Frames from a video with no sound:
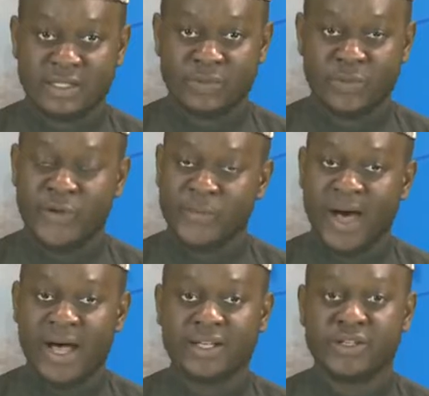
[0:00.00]
we
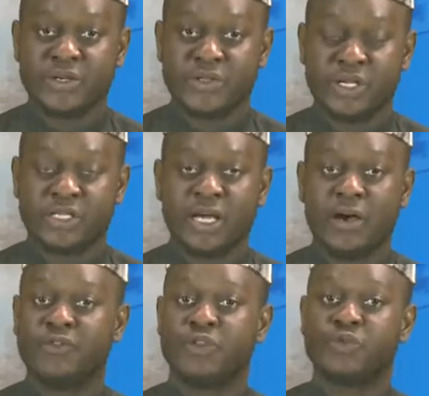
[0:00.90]
remind you that
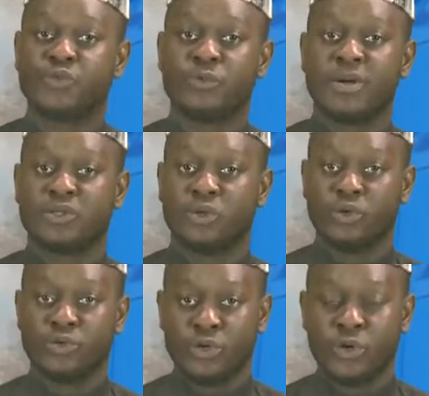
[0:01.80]
Governor Chukwuma
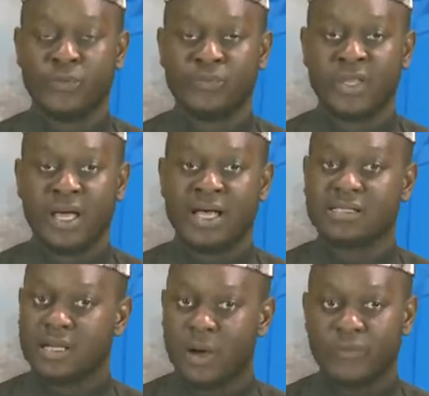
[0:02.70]
Soludore
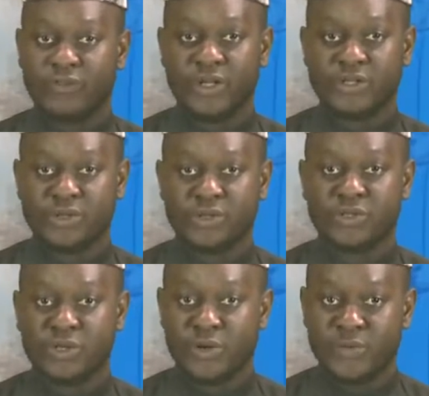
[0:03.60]
has come for a total
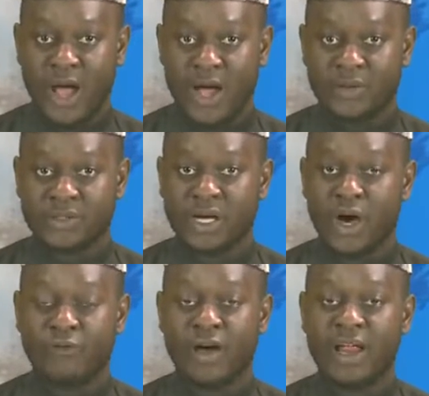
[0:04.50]
turnaround
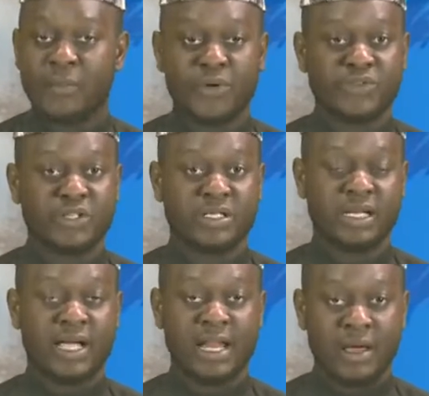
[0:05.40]
of Anambra State
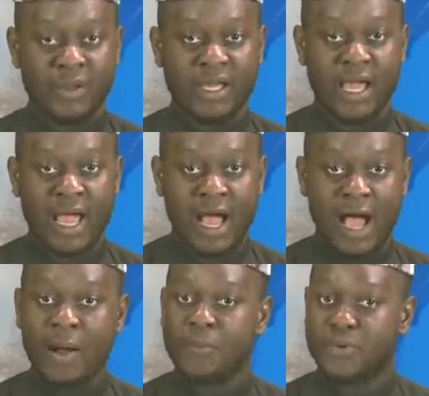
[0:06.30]
economy
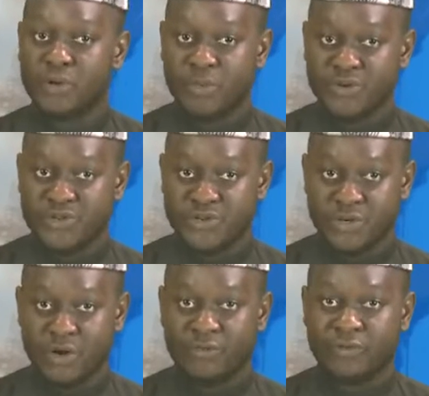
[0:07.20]
and
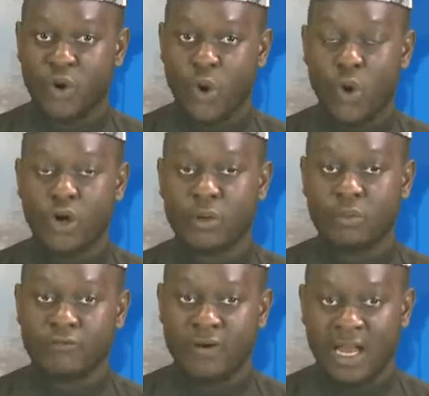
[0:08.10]
promotion of core
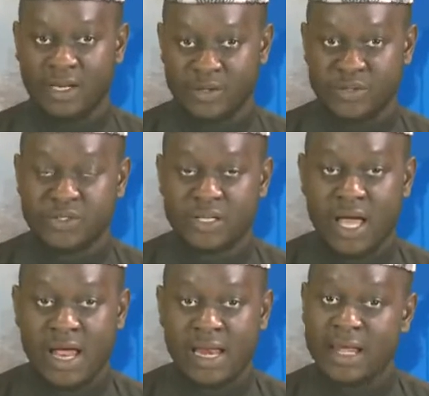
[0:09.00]
Igbo values.
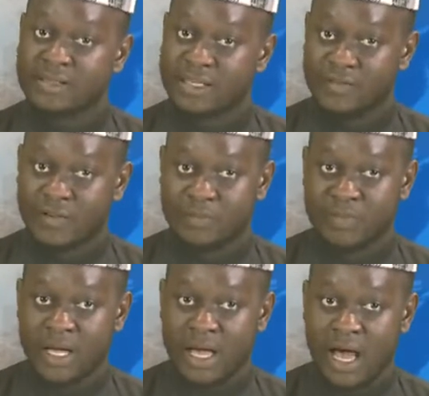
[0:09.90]
Let's give him
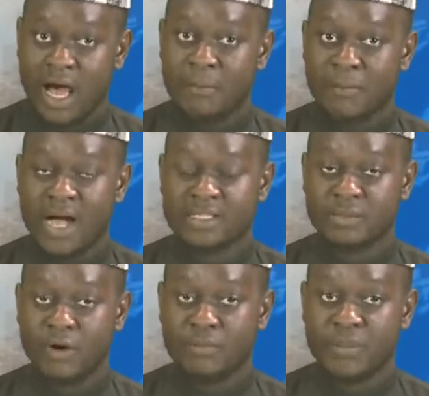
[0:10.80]
our
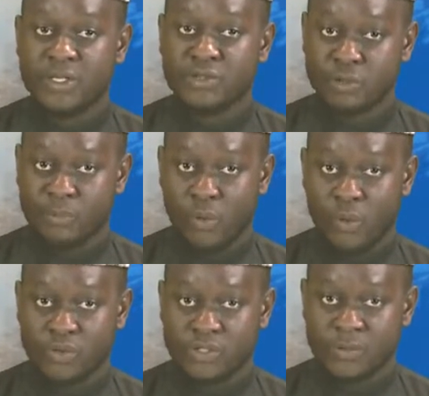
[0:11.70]
maximum
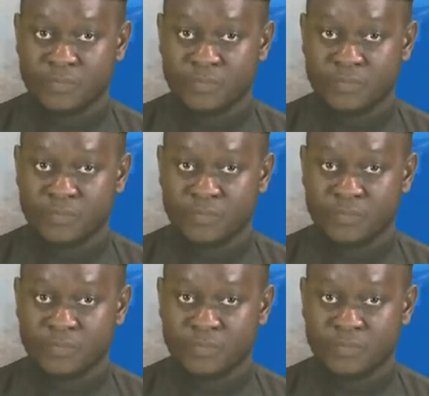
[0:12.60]
support.